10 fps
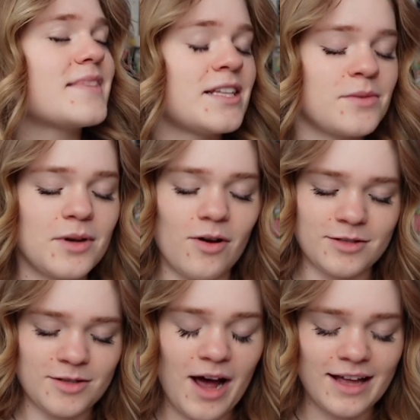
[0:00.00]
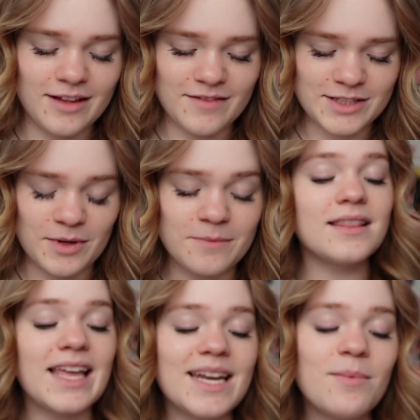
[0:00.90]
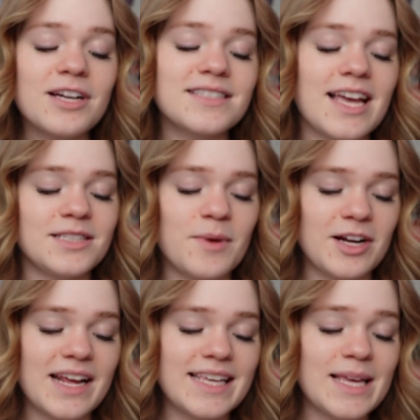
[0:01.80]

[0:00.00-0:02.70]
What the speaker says: This one also, I love this one. Ladybug / Marinette